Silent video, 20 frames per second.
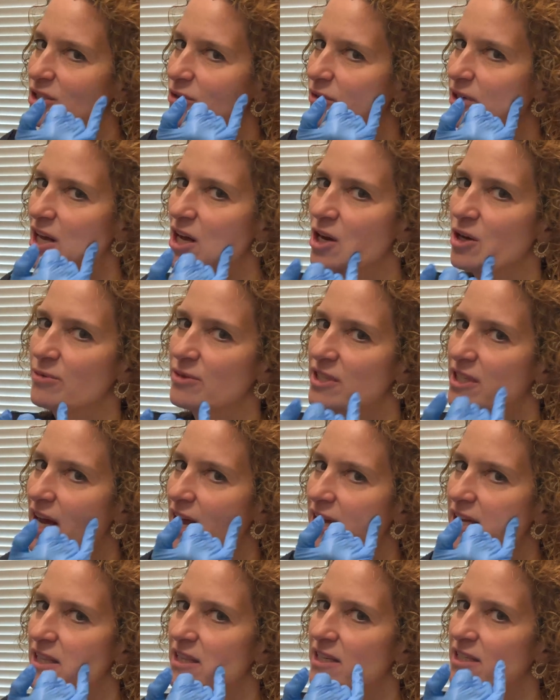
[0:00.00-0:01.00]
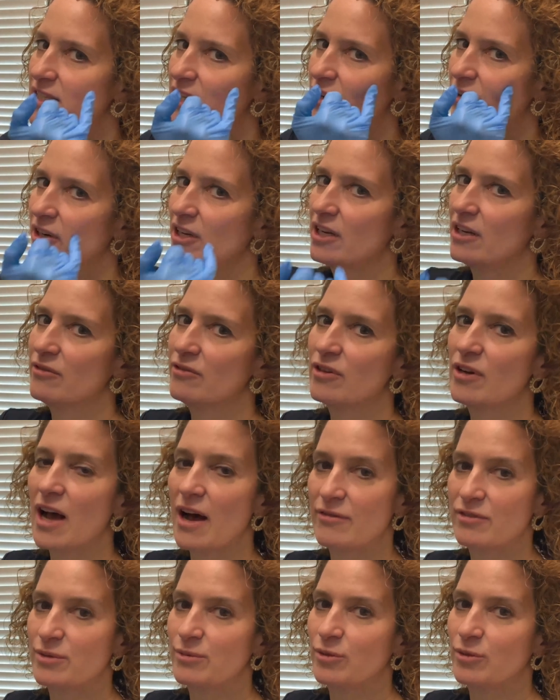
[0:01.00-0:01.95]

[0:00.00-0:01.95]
So it helps tighten this area if you have some